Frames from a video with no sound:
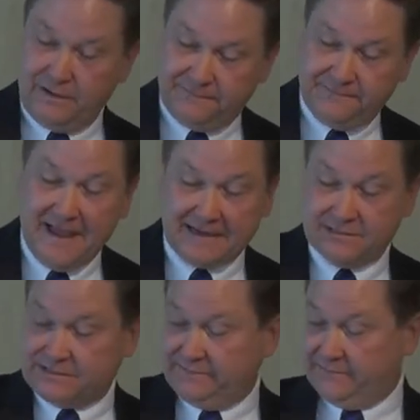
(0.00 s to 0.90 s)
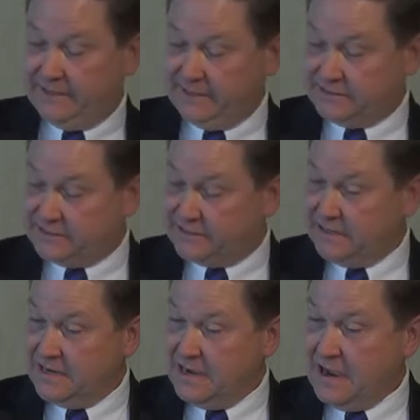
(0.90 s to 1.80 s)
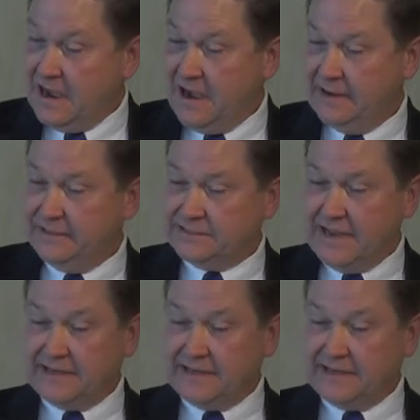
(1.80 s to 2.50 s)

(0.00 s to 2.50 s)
effects of this is